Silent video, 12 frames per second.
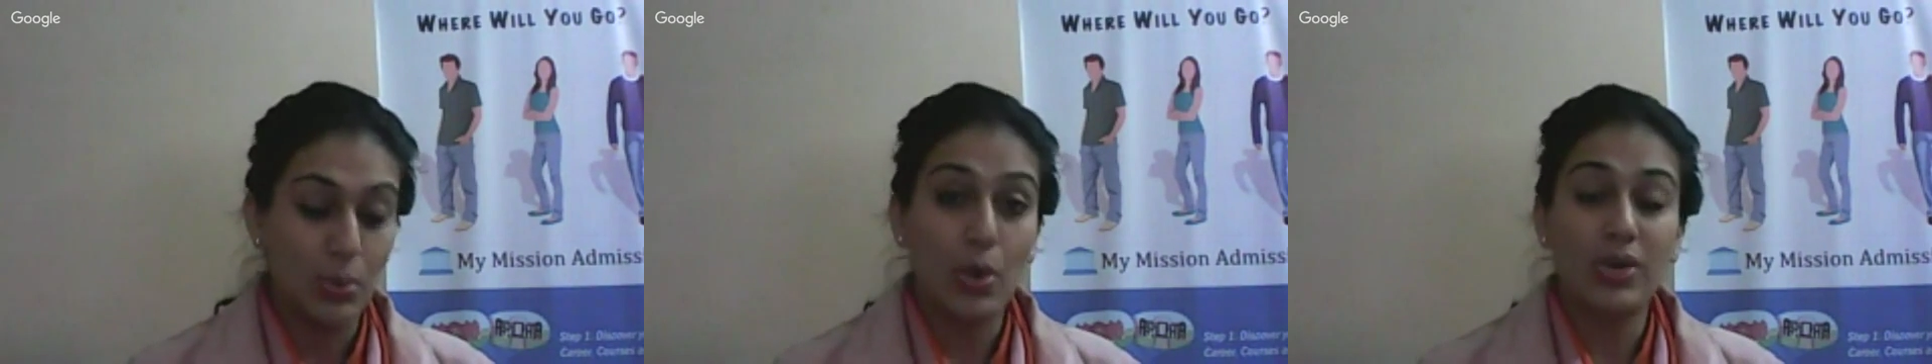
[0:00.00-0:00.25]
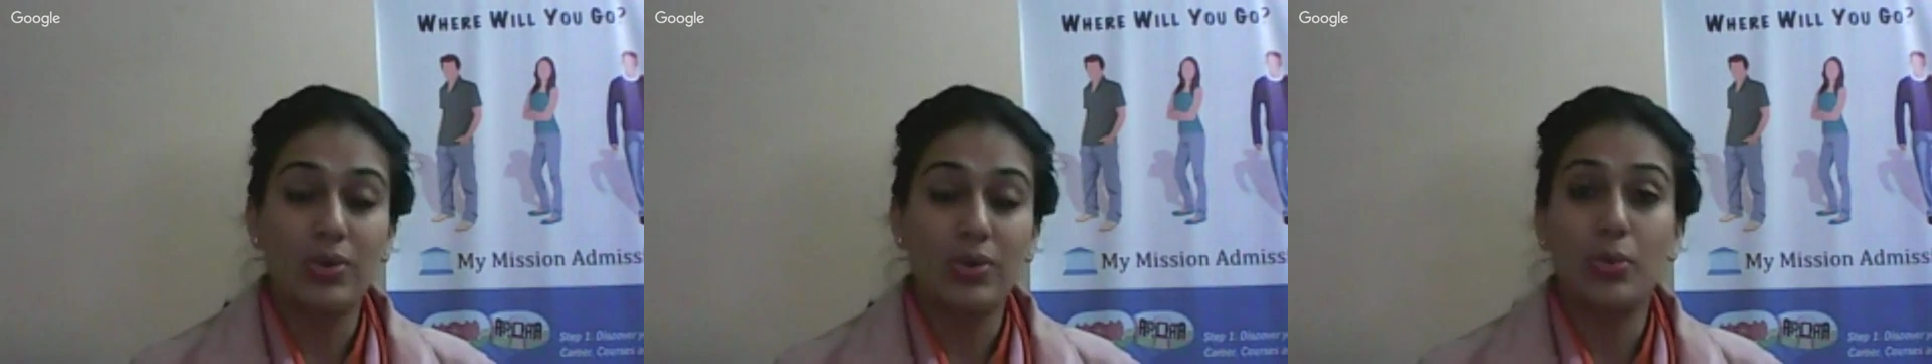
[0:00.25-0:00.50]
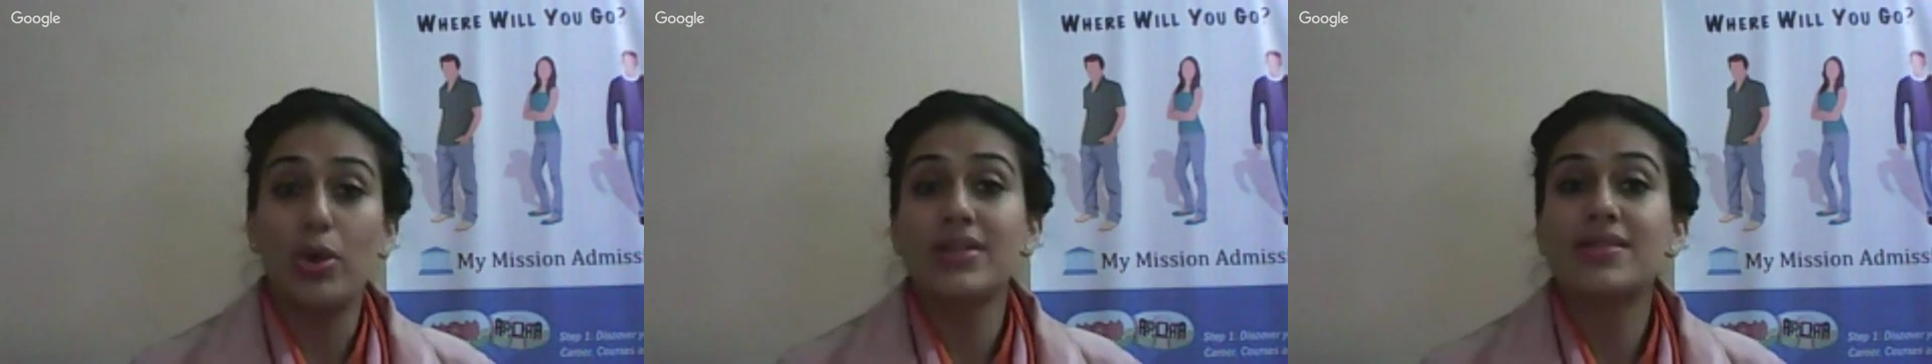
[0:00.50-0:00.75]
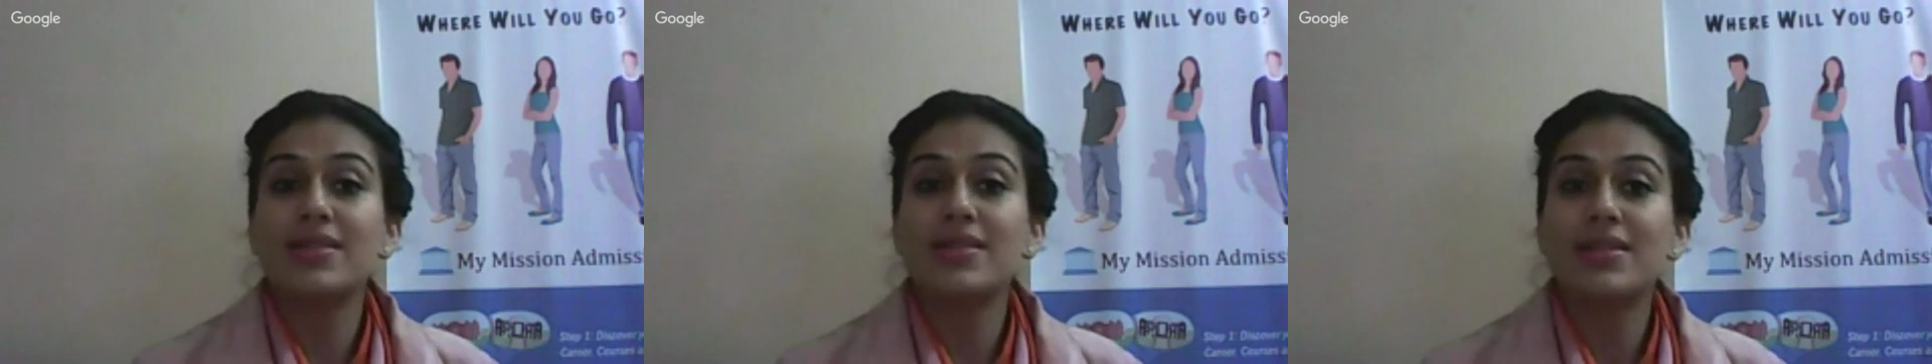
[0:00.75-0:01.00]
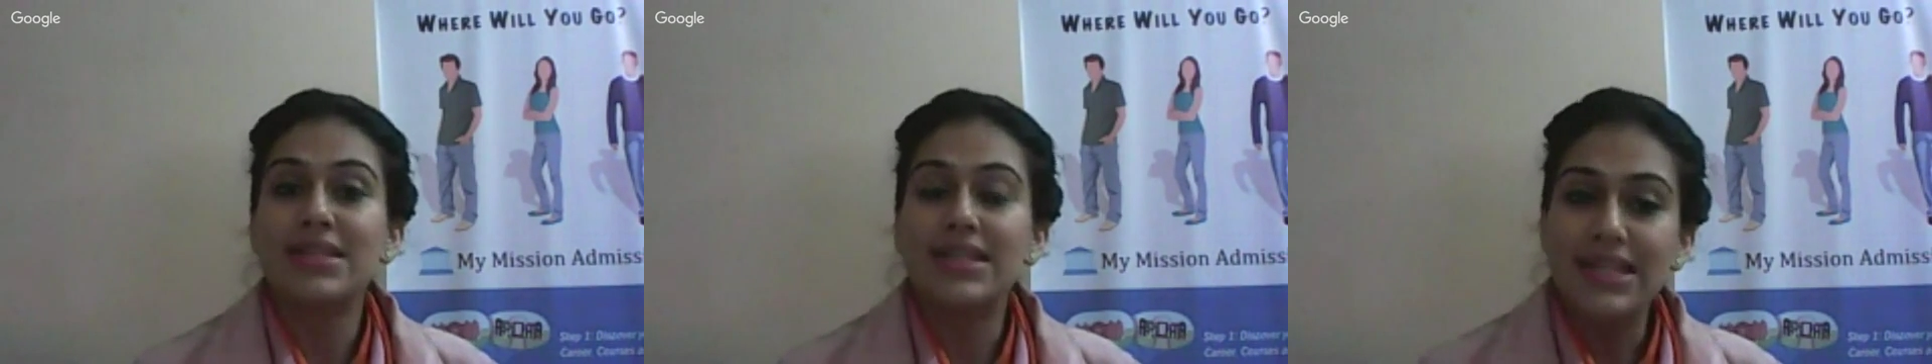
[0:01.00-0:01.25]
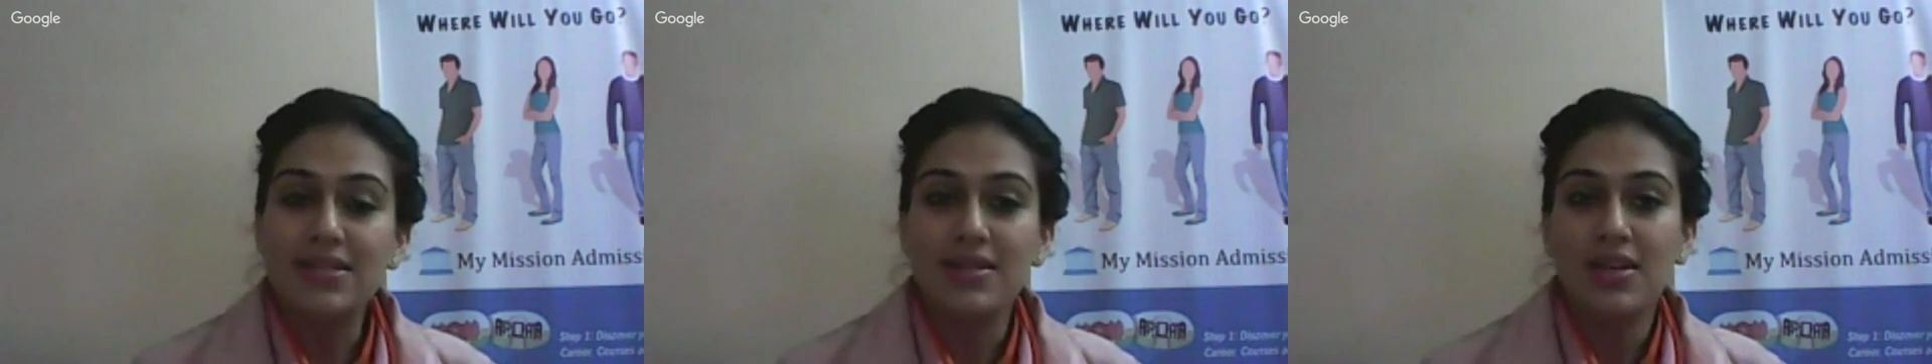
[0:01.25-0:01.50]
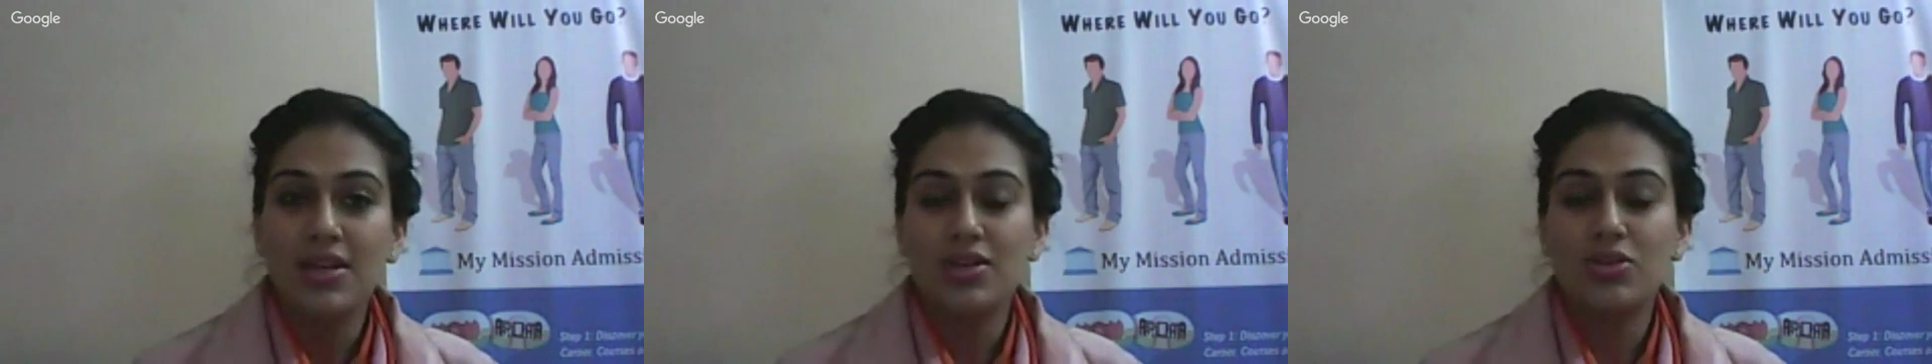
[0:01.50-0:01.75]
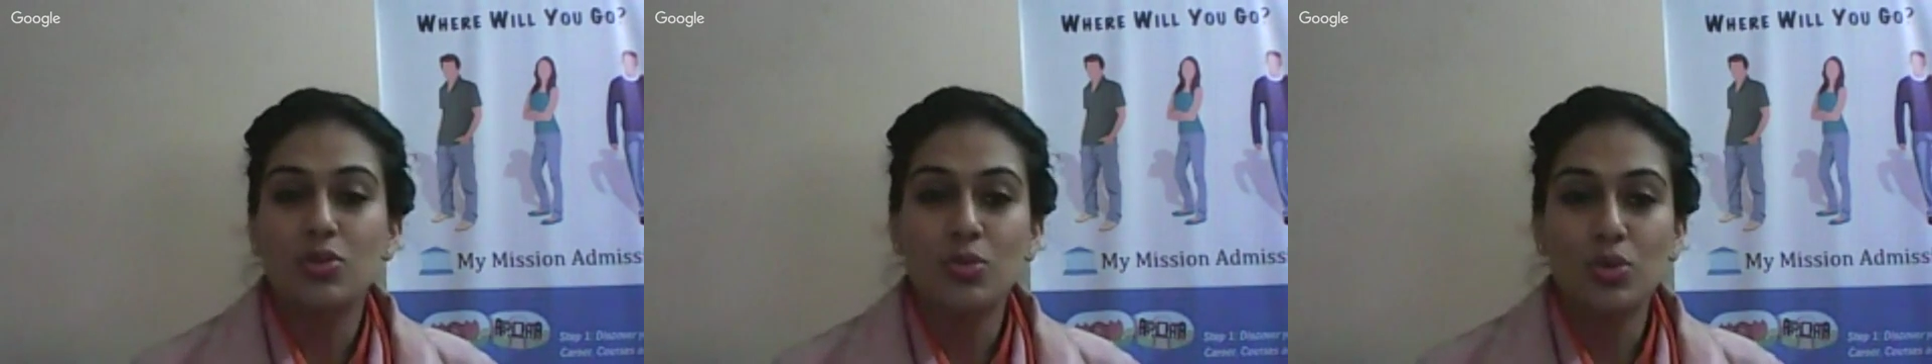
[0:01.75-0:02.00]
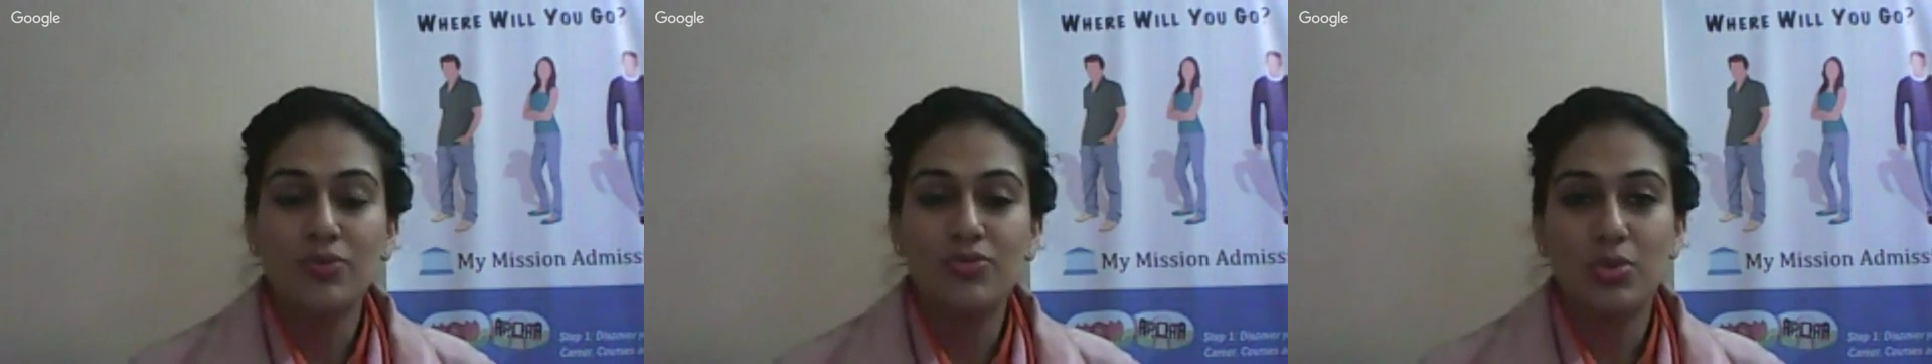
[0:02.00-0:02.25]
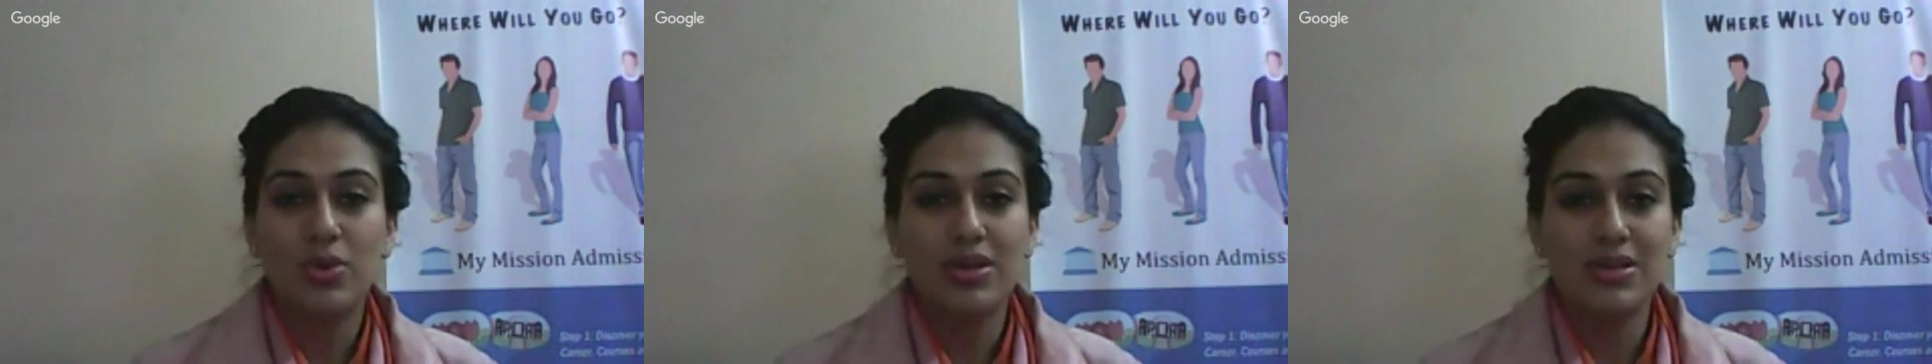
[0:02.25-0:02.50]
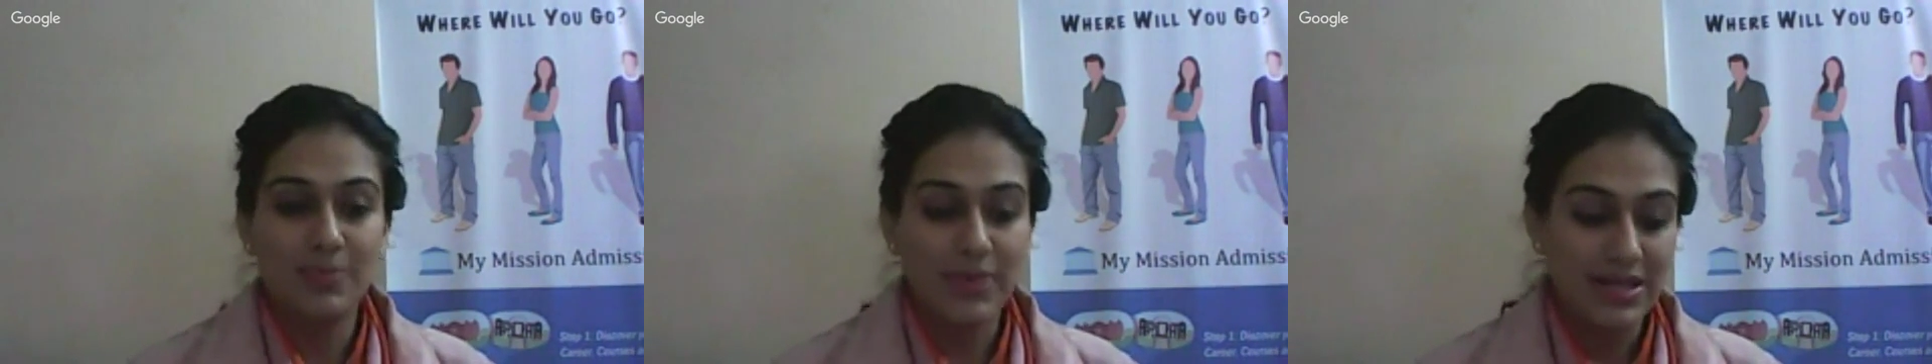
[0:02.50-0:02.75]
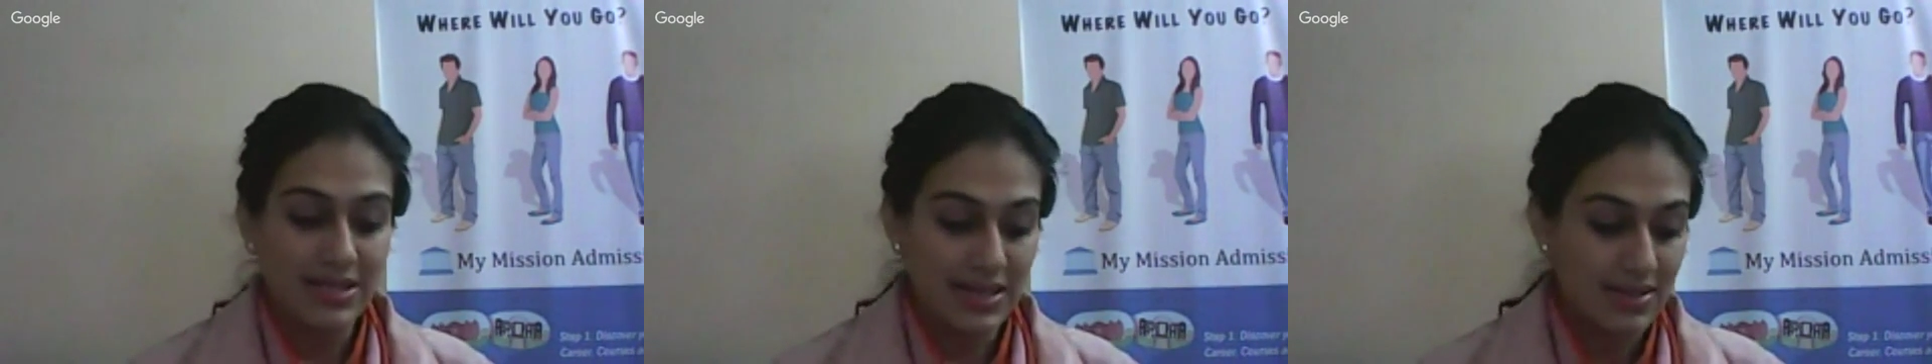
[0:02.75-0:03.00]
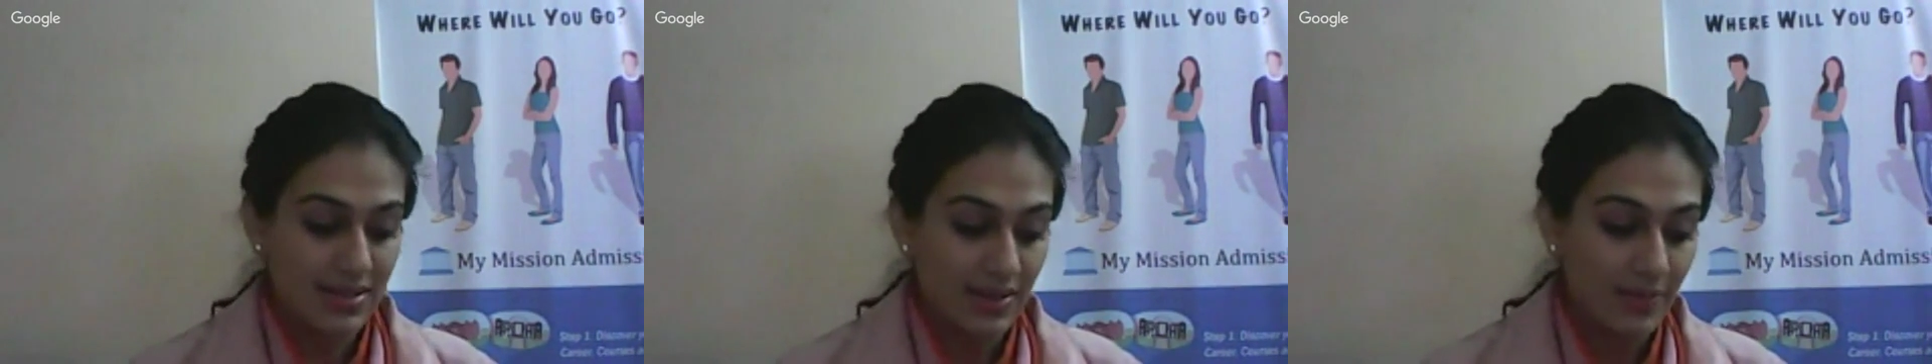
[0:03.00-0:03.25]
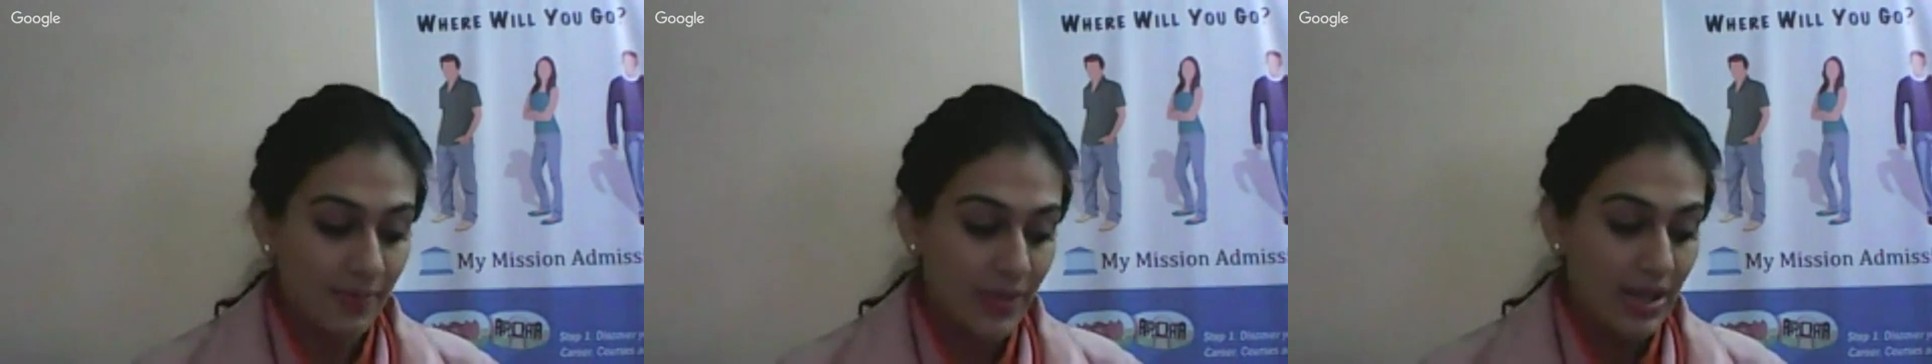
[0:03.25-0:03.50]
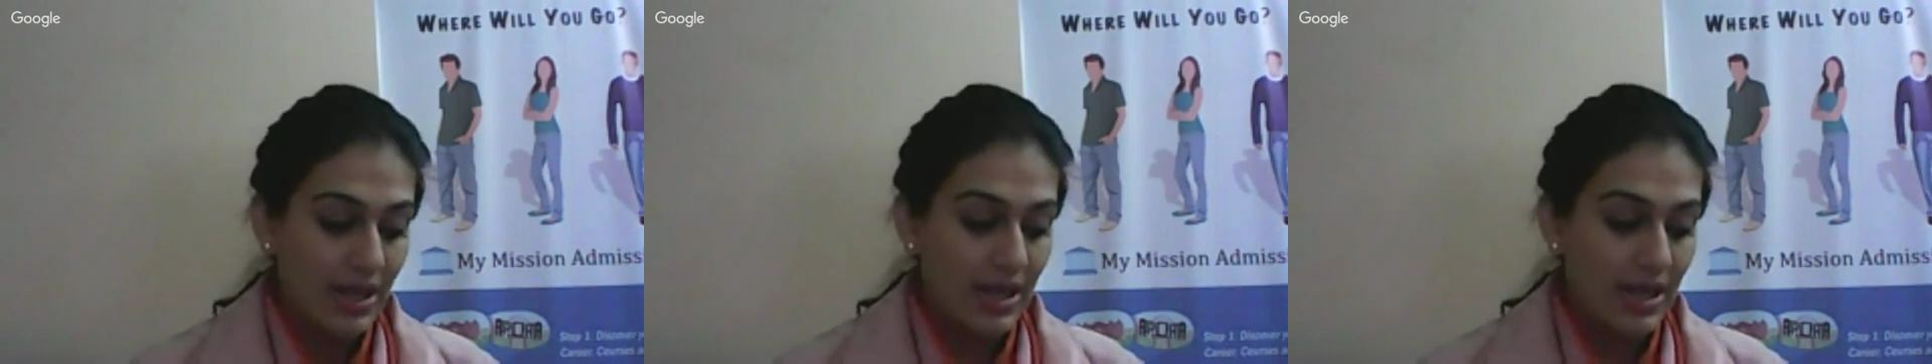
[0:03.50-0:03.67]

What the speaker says: what is the need to move towards big data,